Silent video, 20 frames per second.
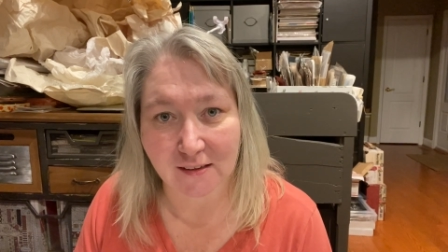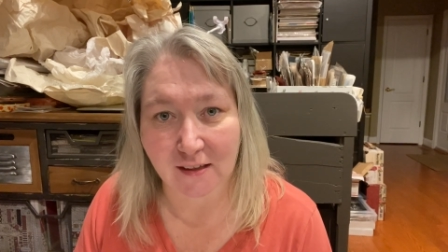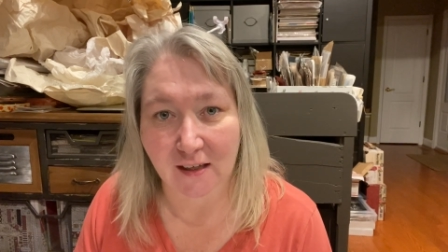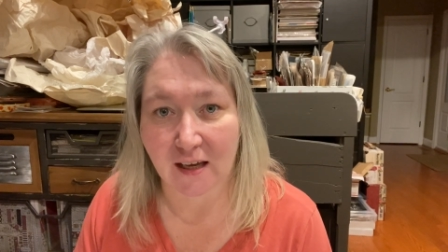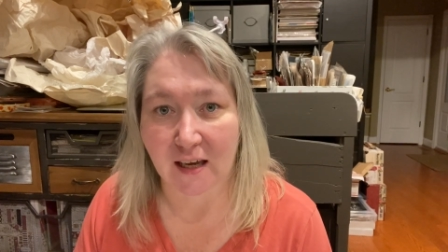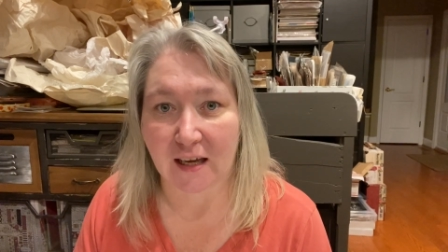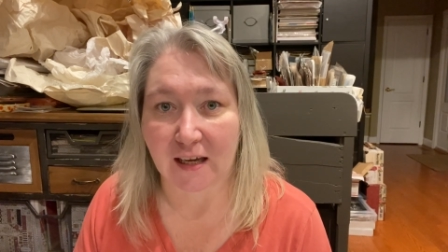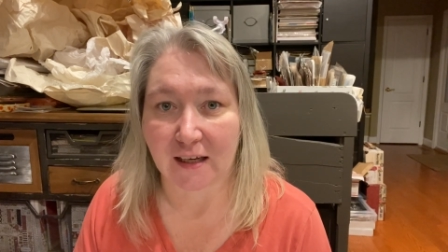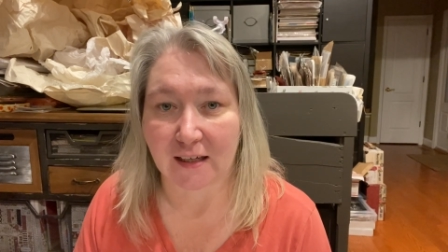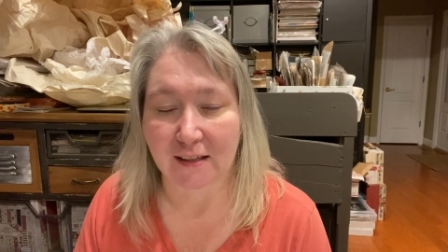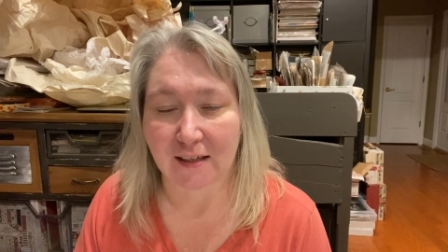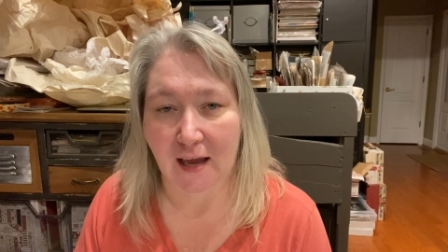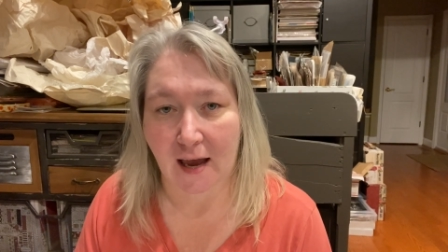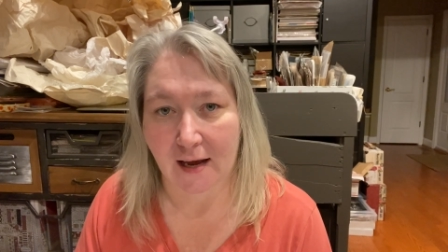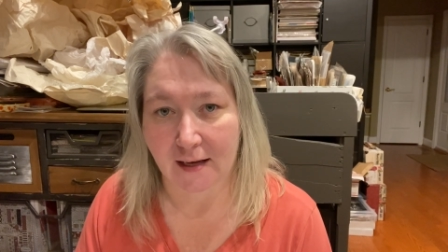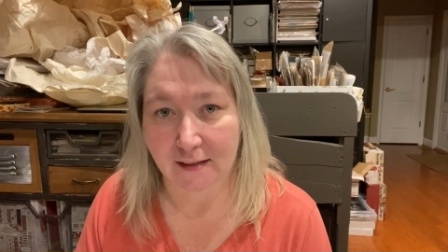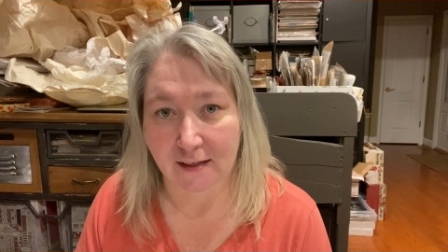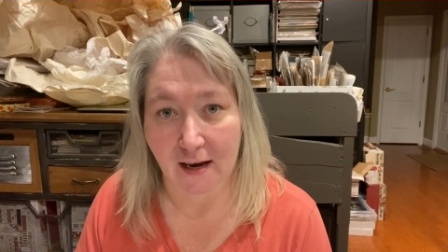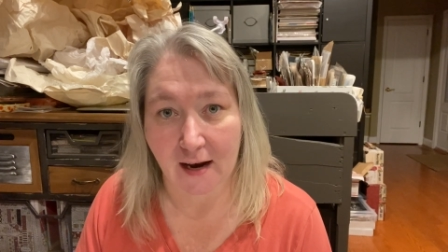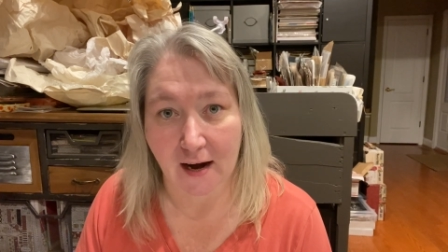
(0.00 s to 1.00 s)
and
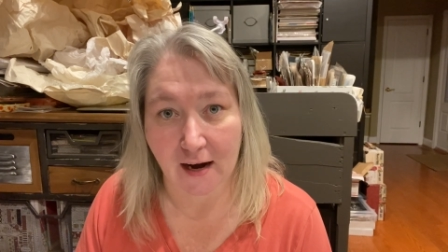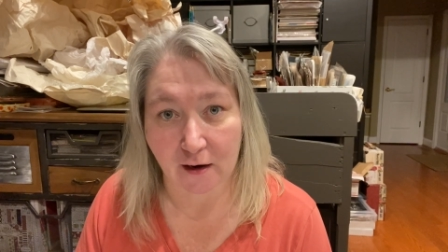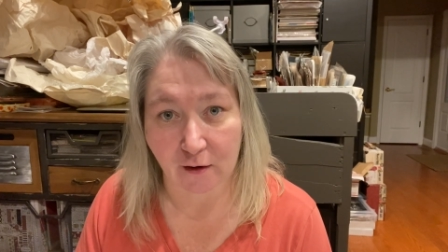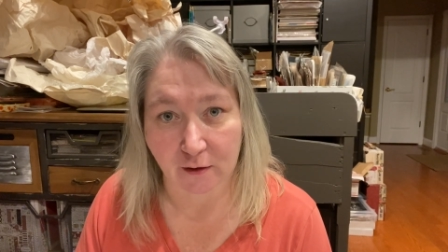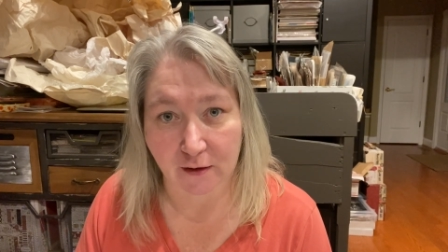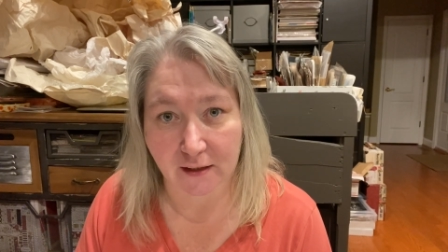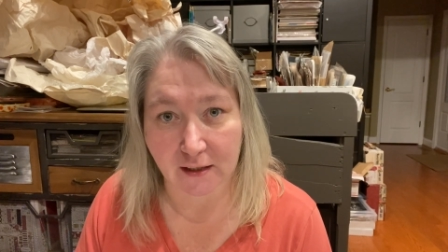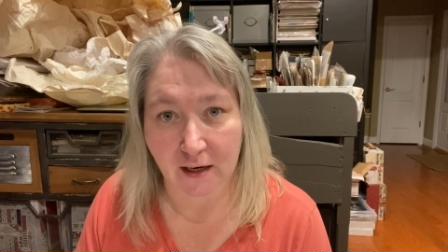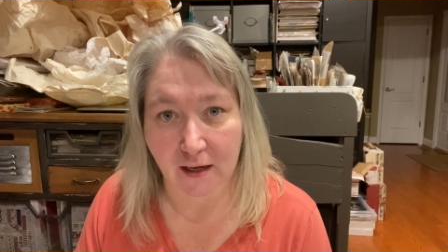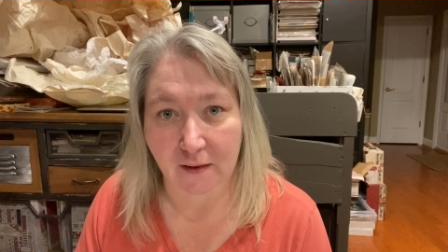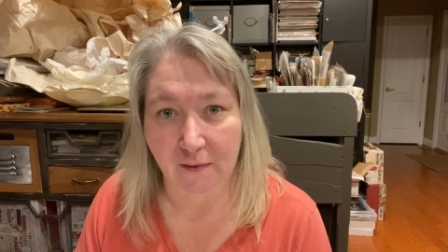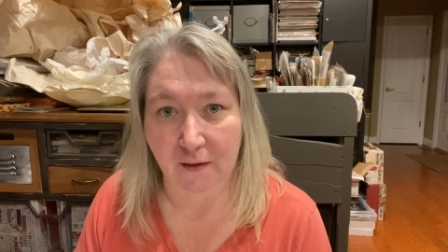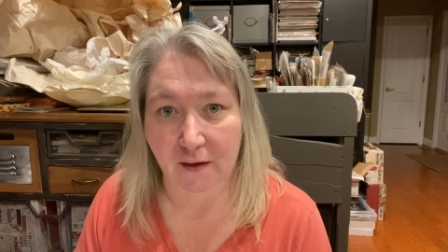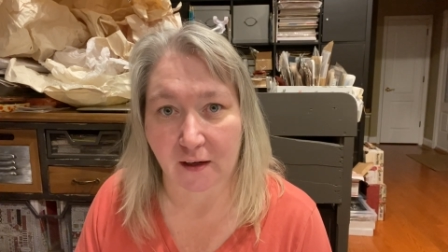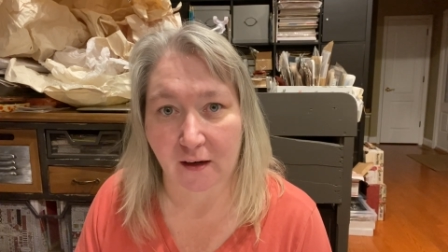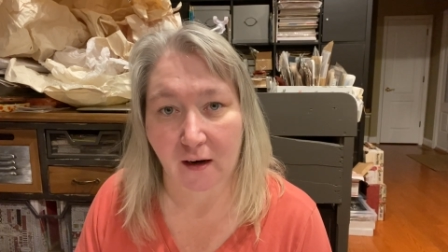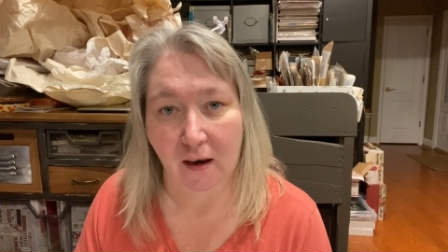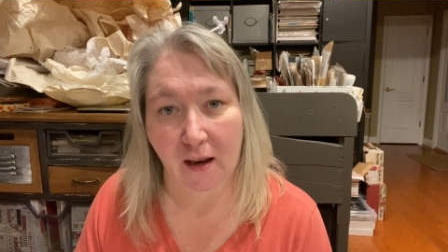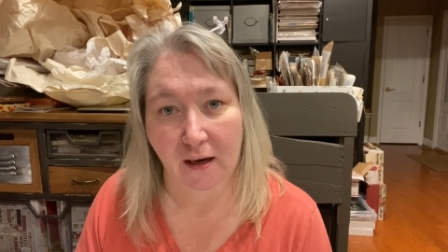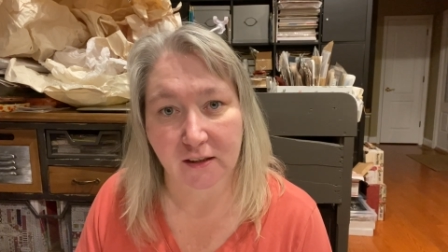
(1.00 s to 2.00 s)
at Erin the
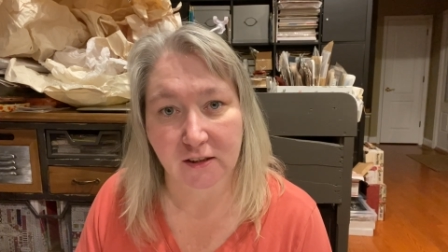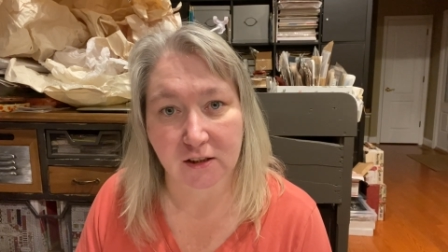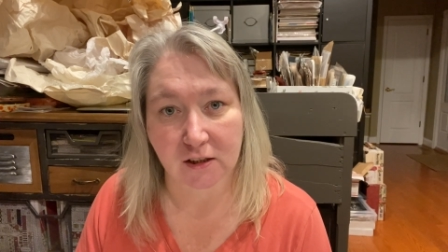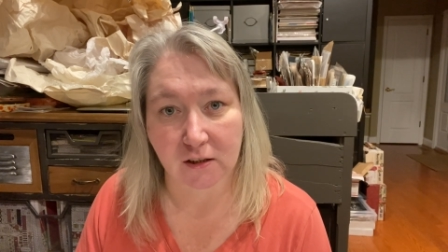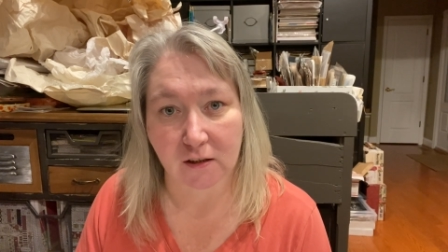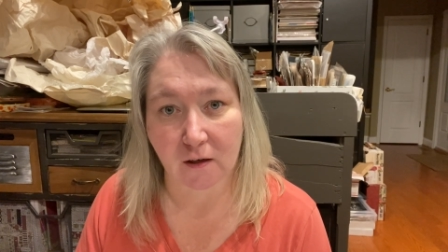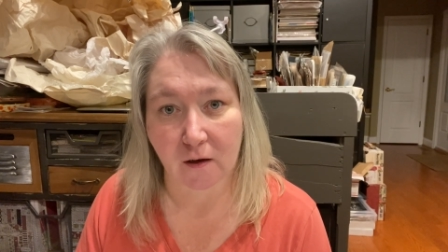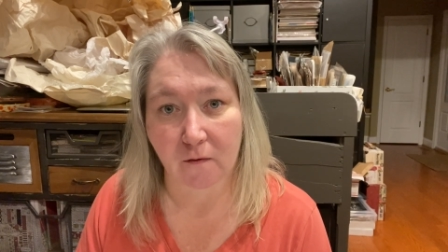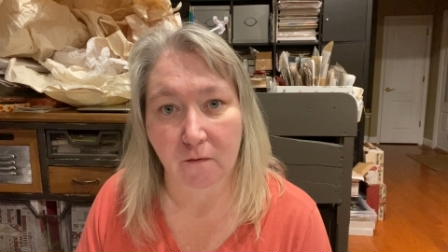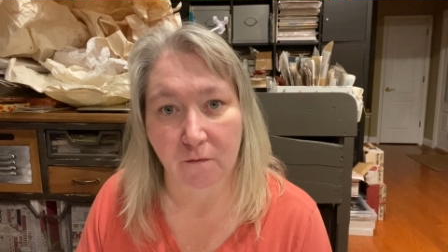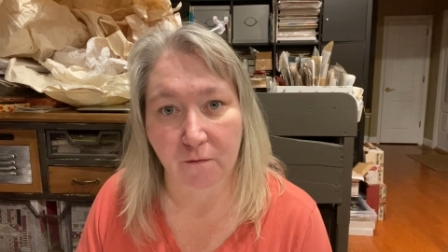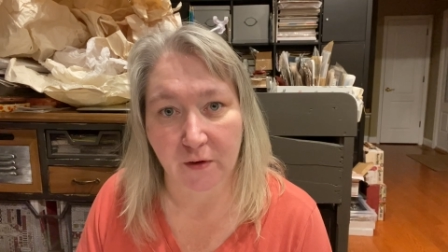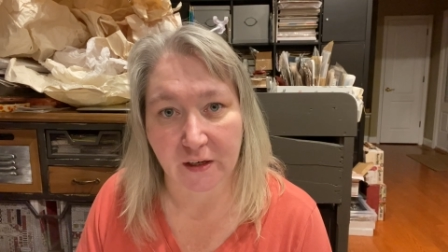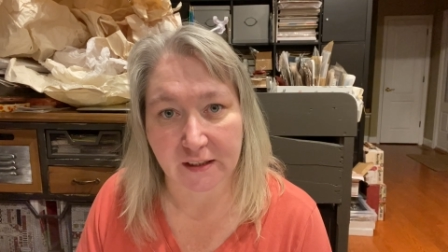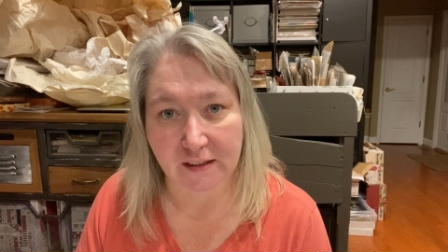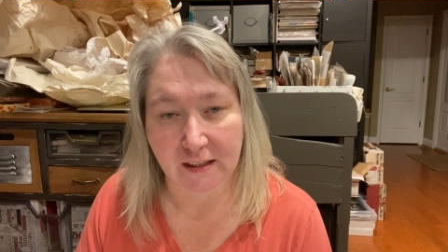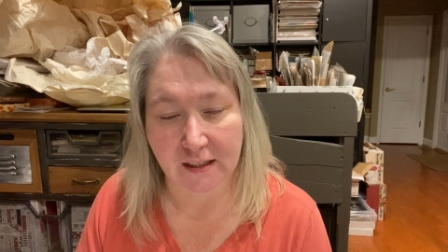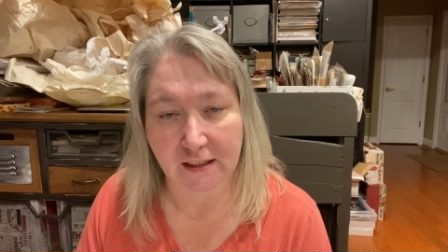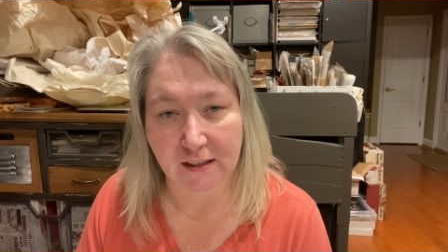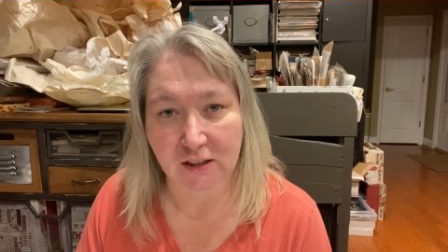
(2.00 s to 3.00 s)
Collection
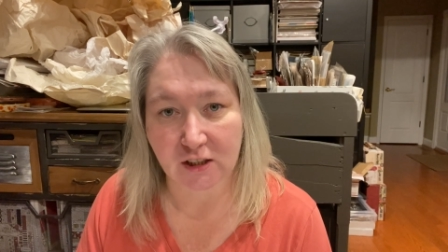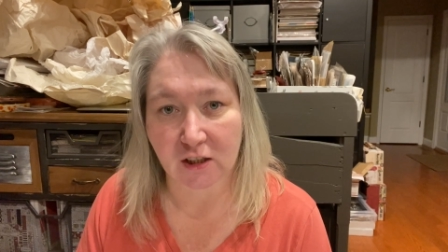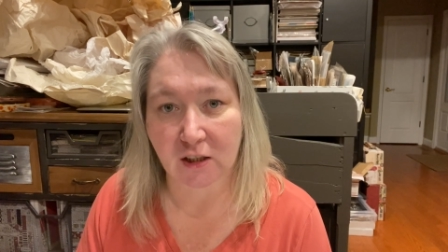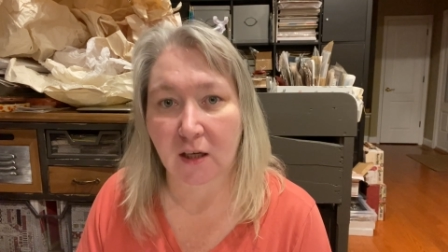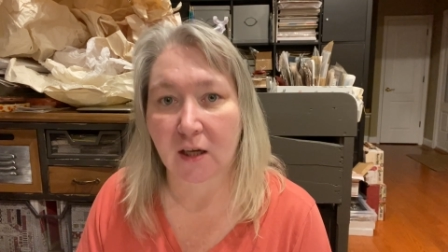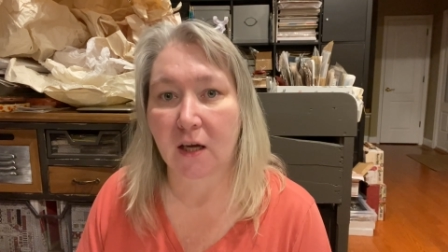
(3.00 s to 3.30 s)
Vintage.